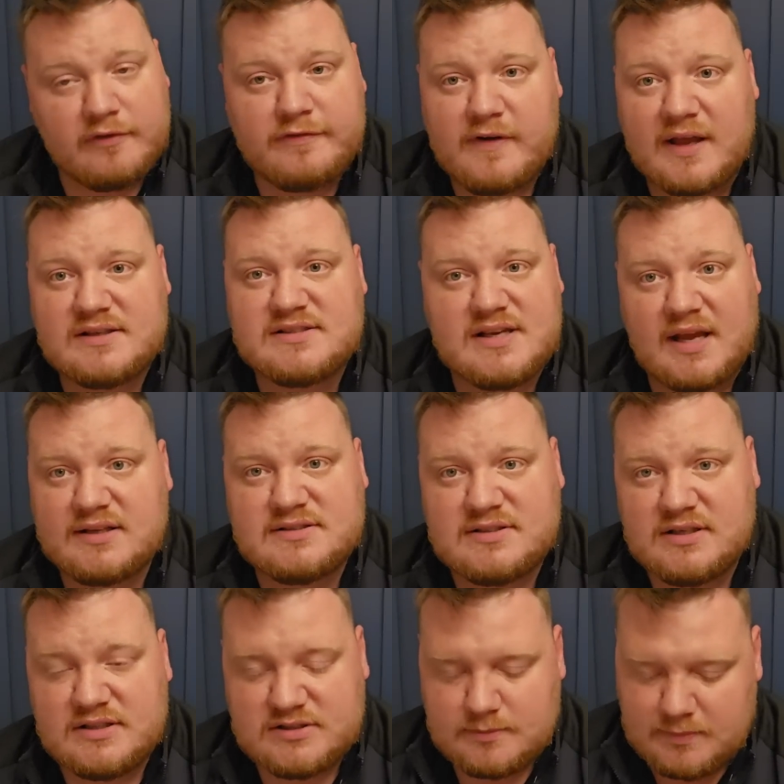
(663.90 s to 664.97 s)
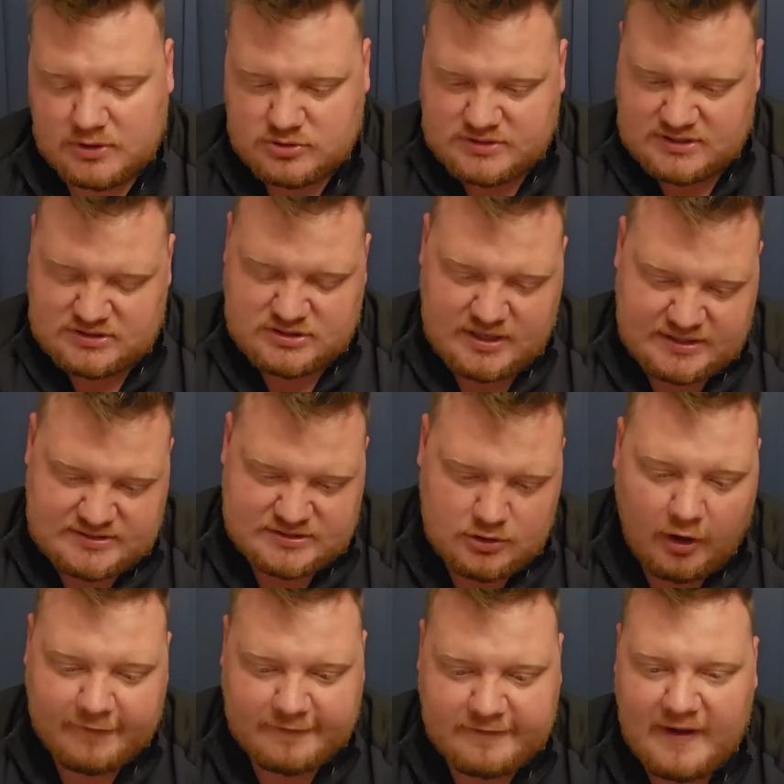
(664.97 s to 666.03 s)
affects next season, because it's
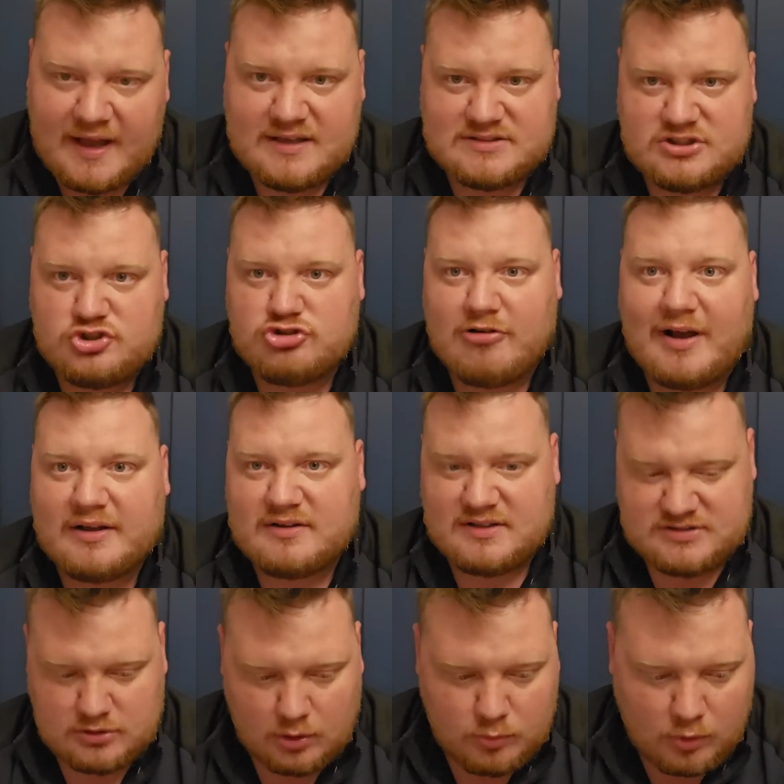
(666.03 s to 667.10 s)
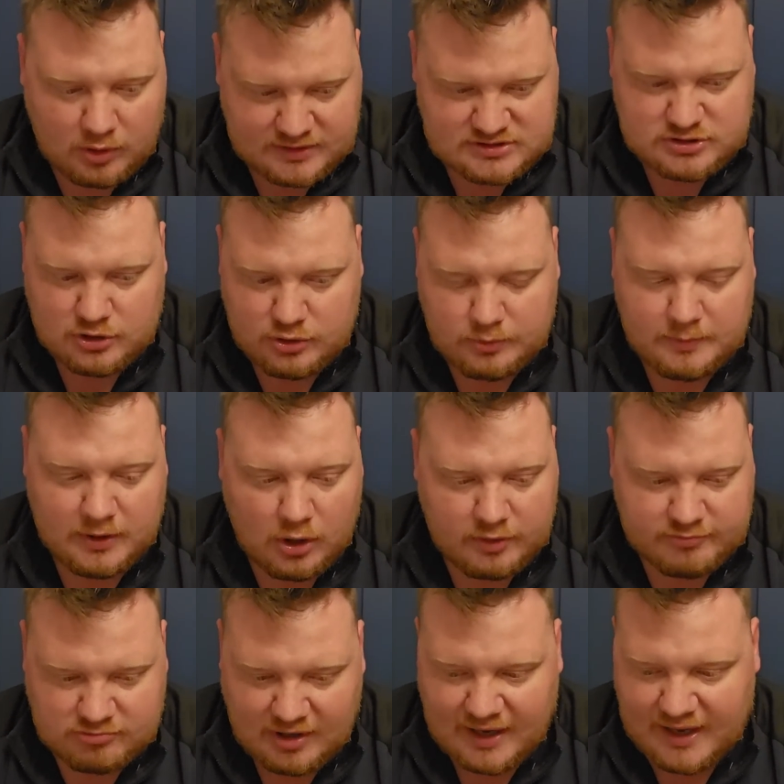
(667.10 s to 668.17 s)
not fair to drag this on while it's looming
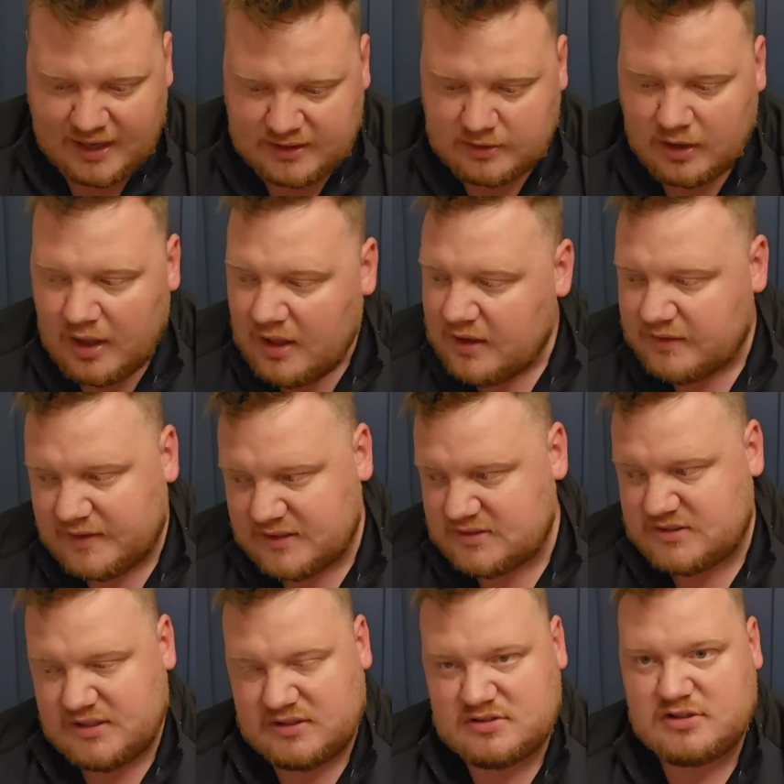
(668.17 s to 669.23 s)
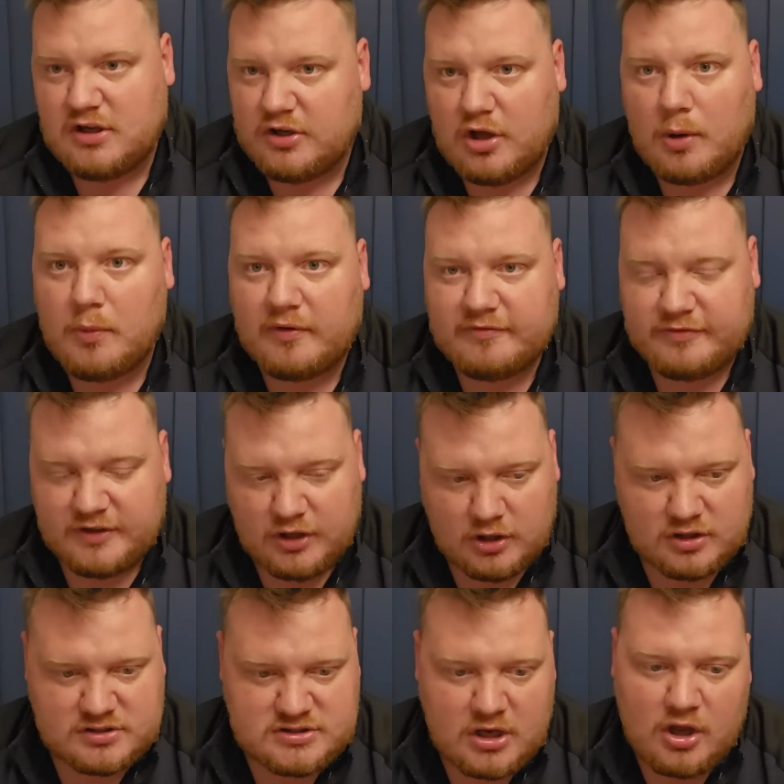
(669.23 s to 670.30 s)
over our head. These things can go on for
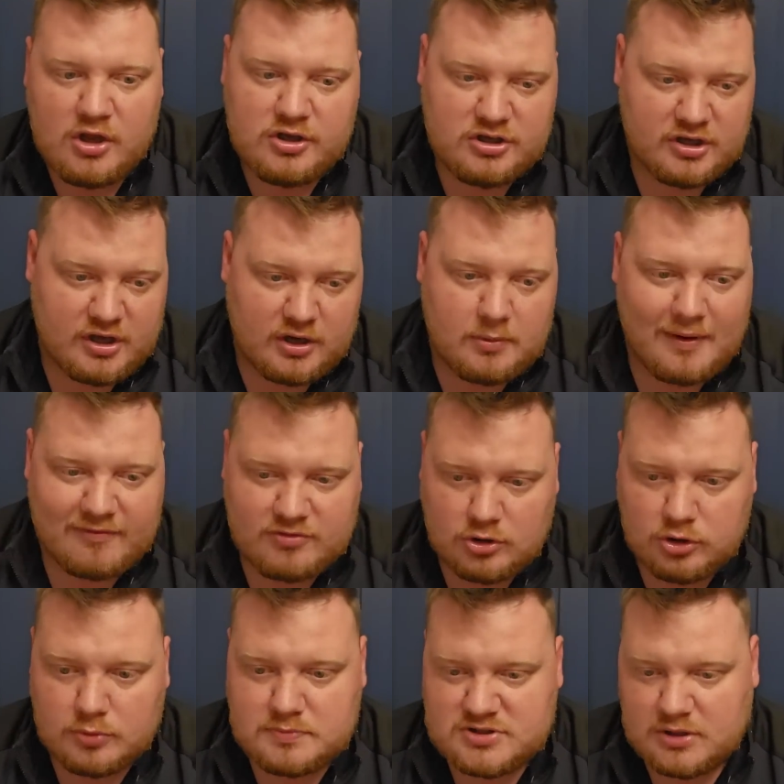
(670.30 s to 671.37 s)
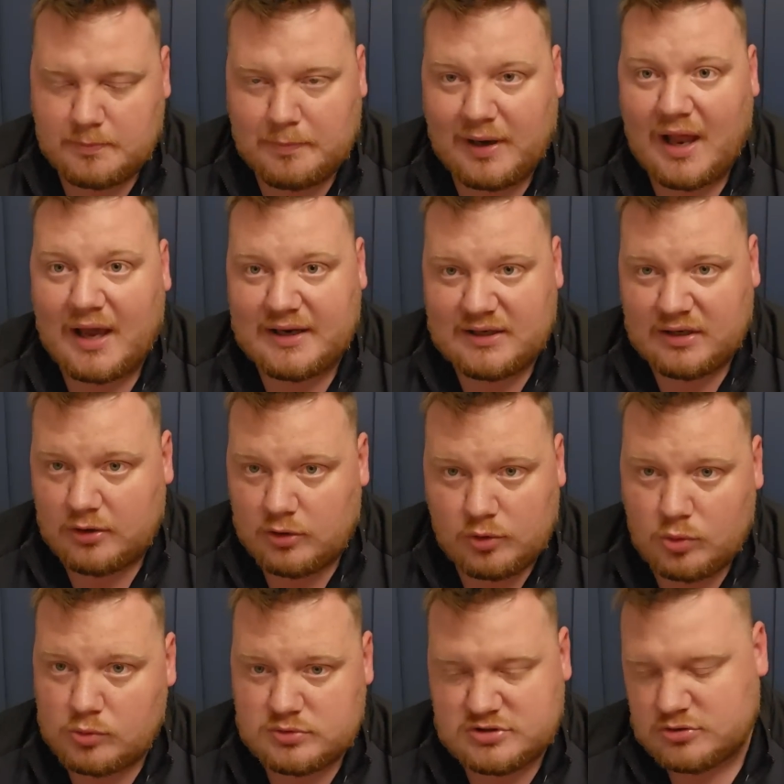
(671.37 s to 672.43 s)
years. You're going to have clubs complaining and
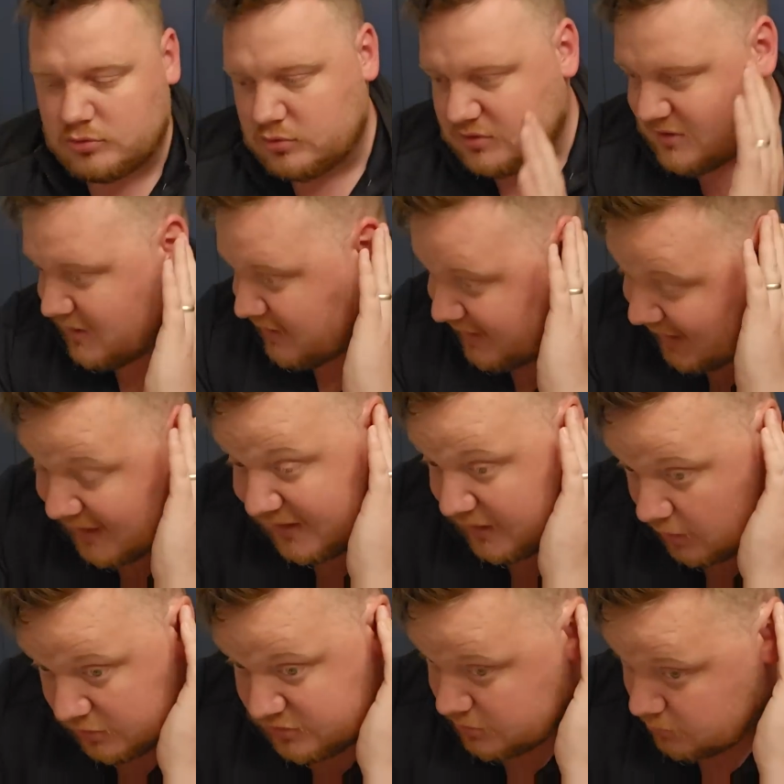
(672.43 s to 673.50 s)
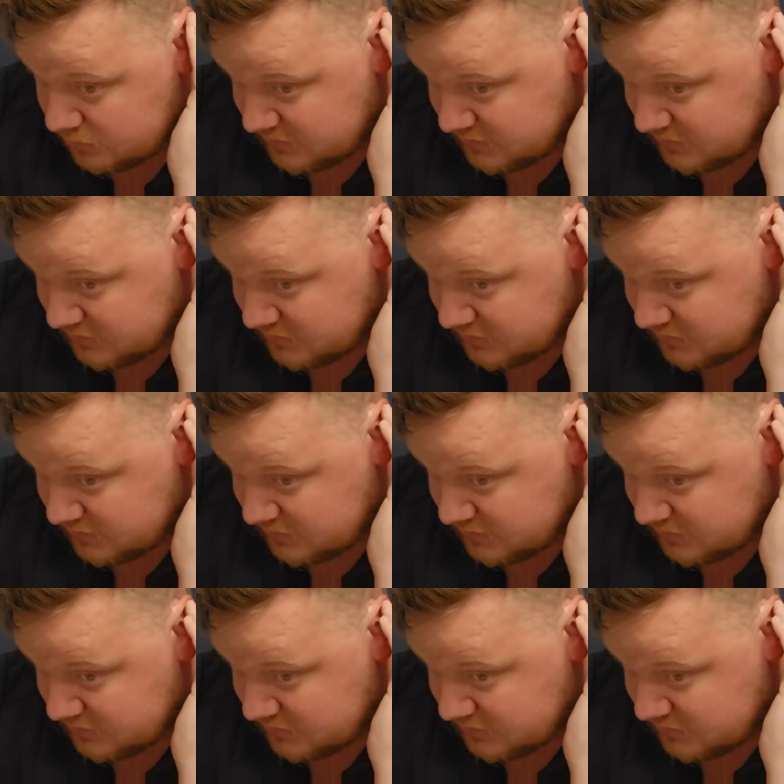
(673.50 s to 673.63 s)
all sorts, and I get it, I do